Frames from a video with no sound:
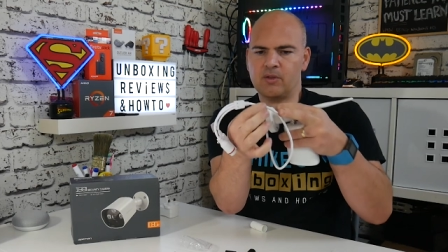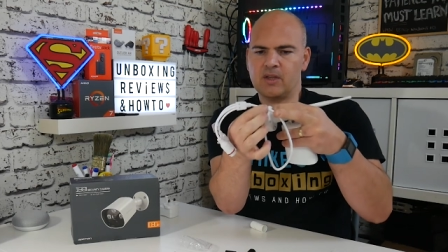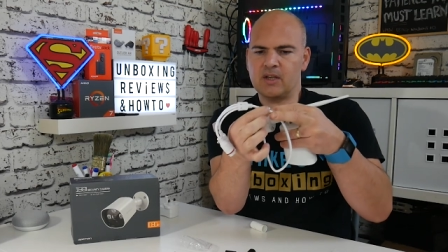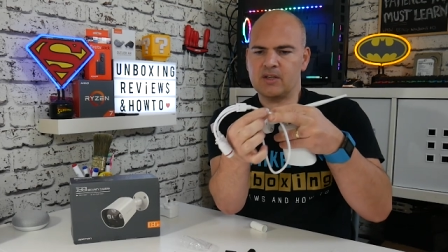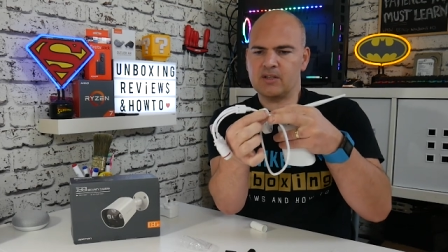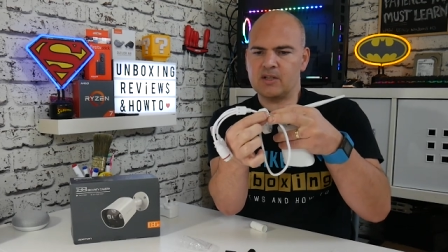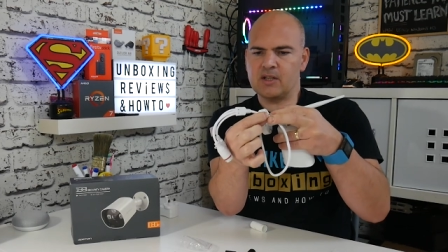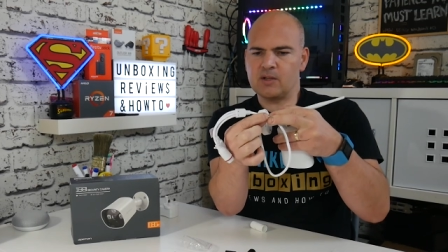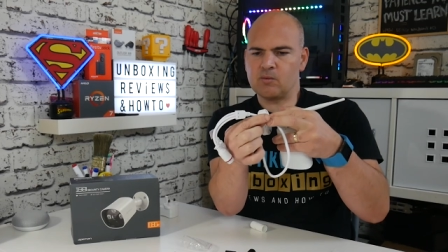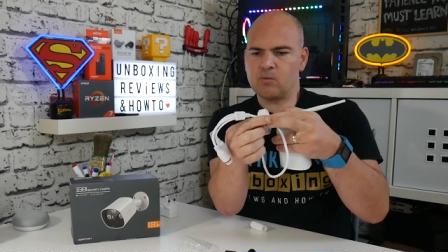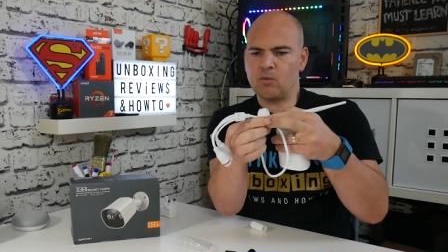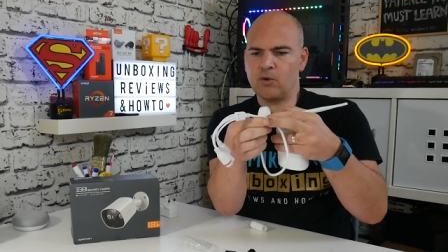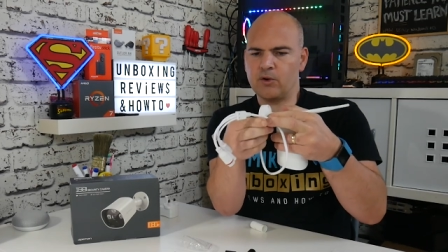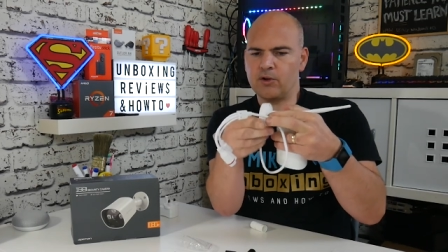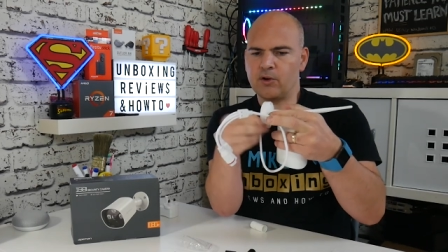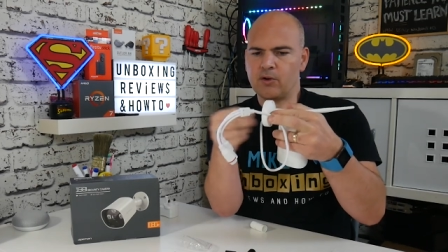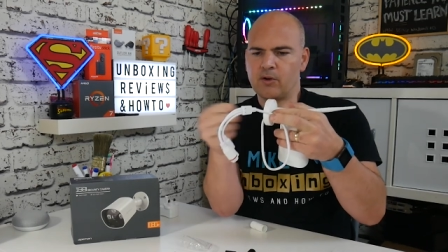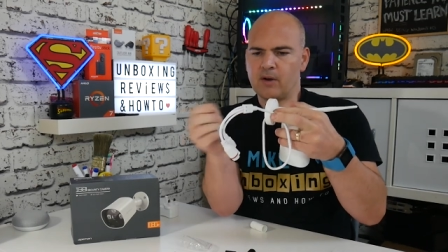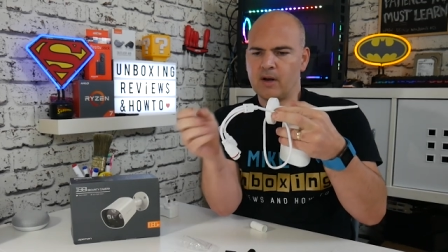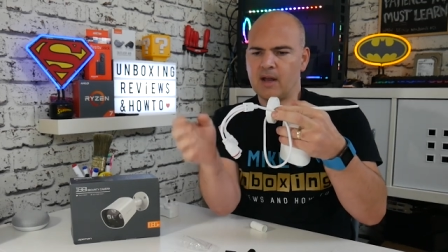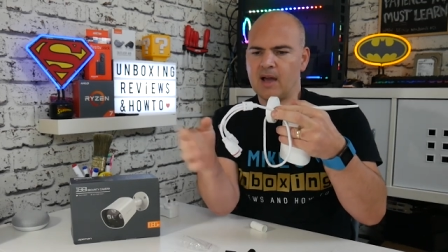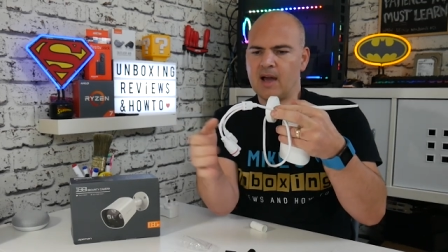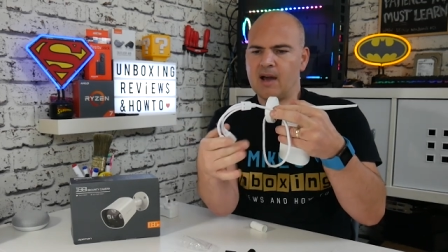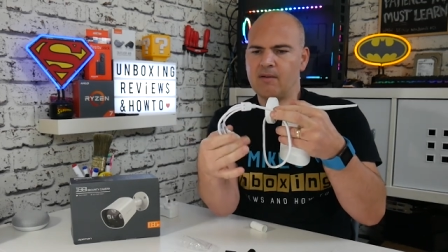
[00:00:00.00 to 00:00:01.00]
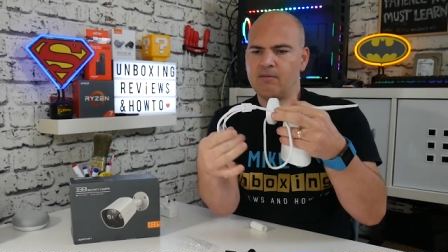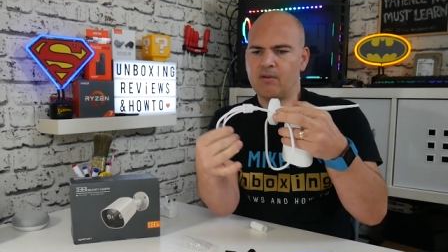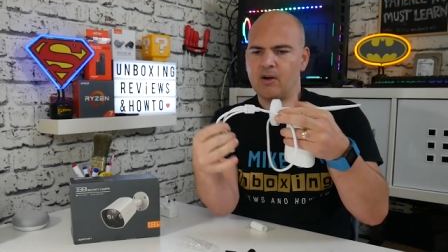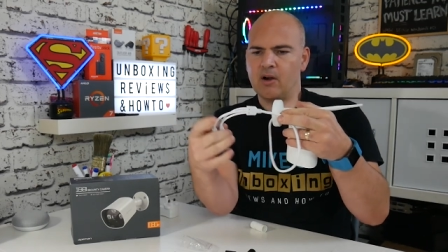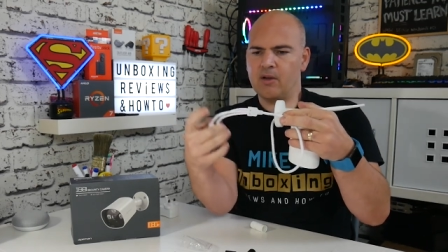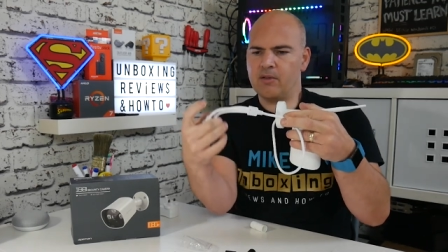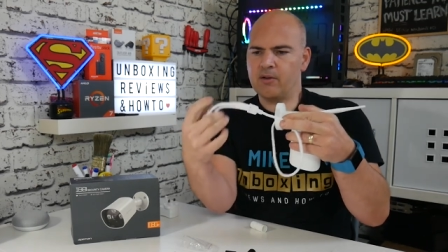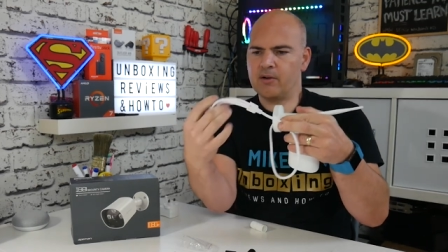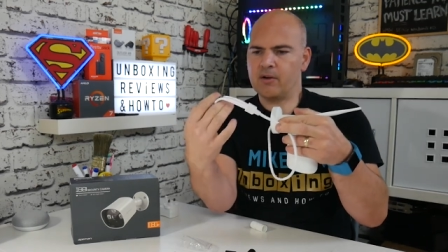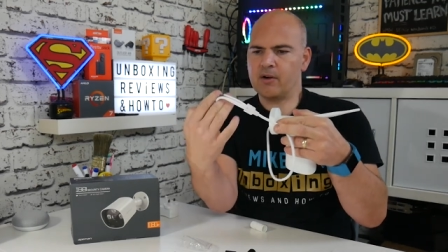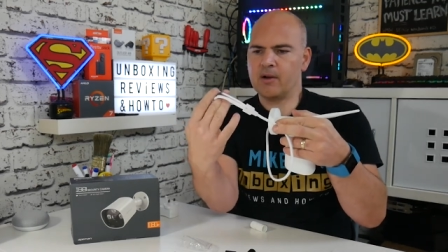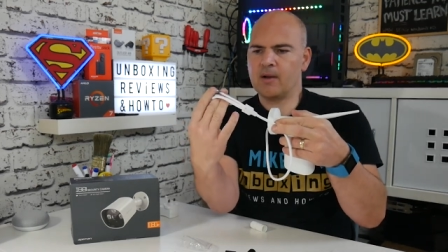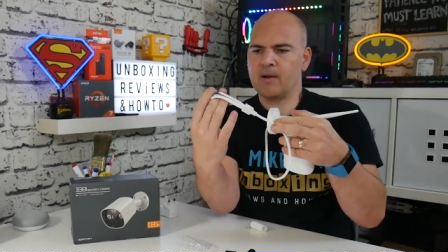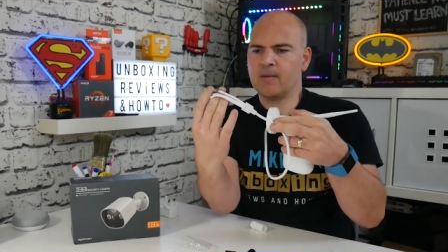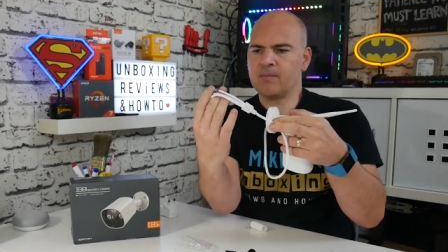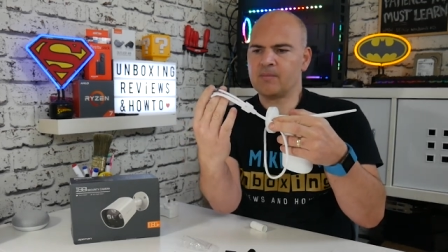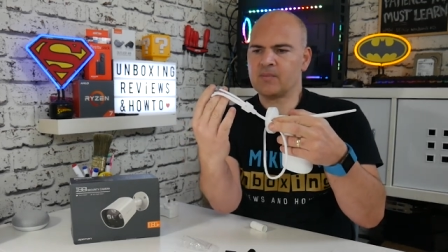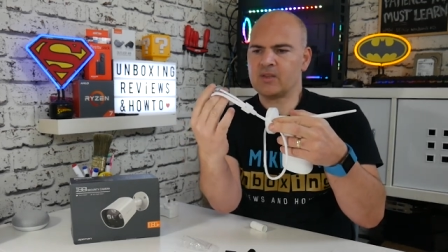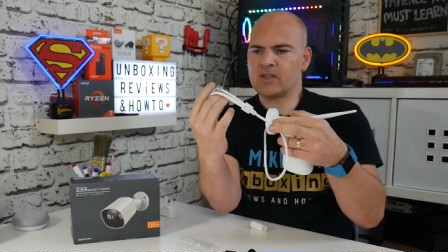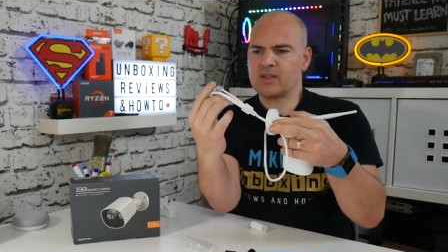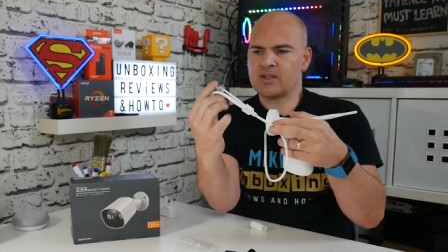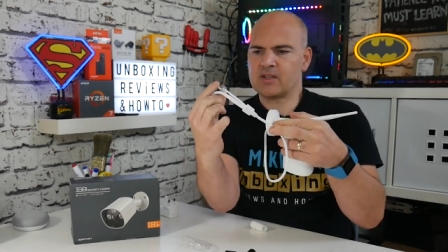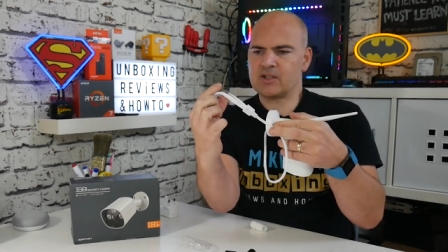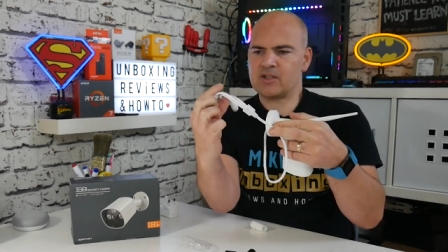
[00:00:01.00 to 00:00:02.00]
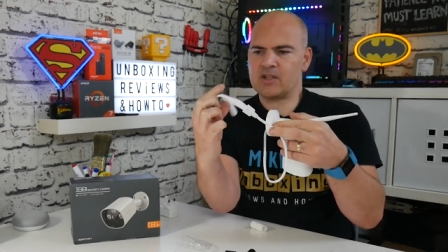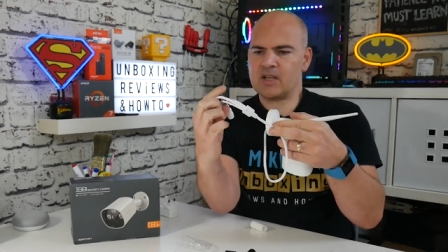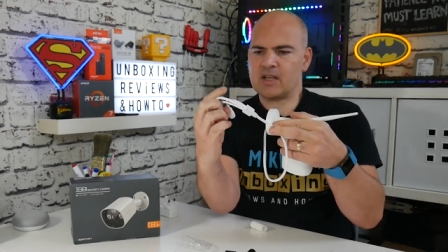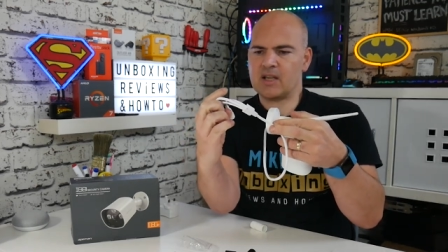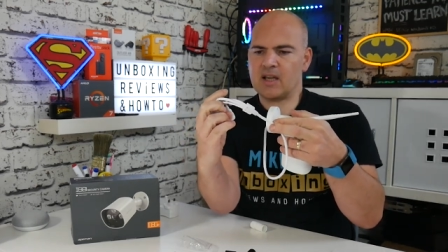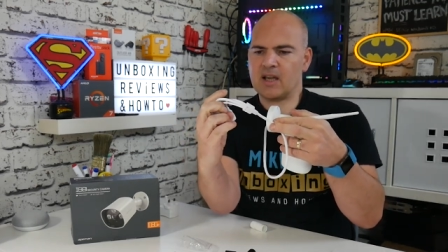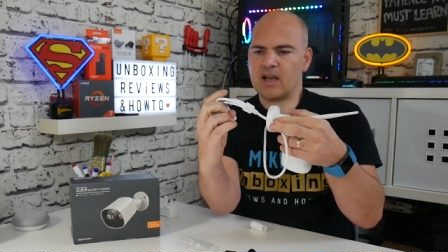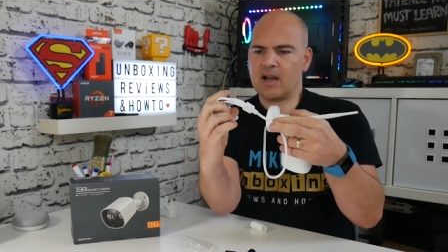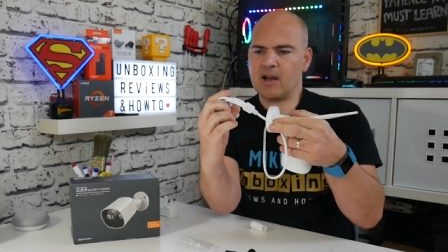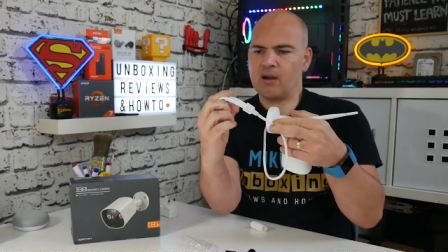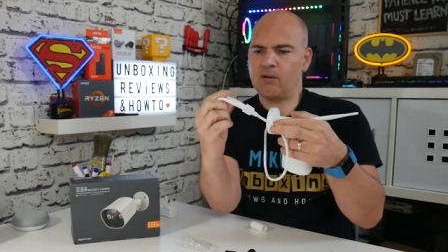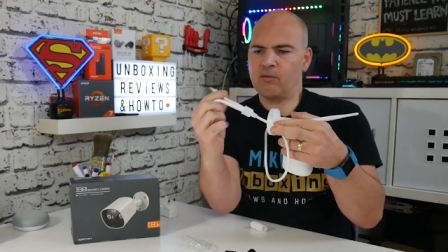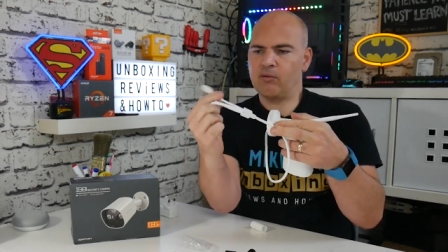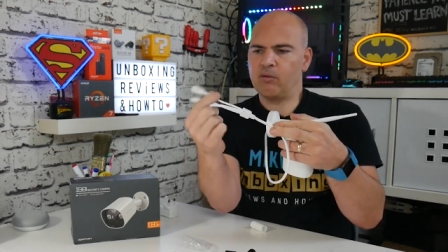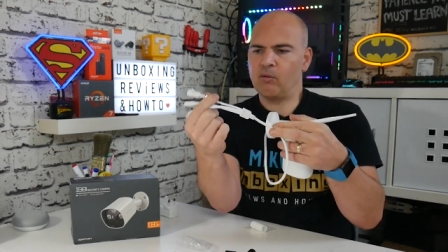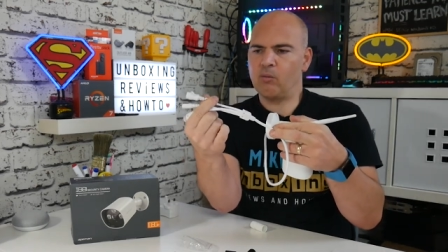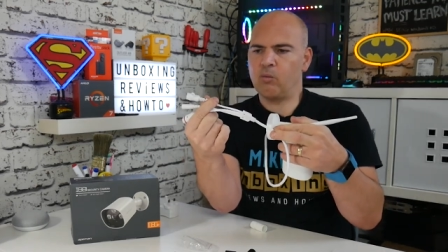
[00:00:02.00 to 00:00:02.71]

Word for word: this is what you're going to have either sticking out of the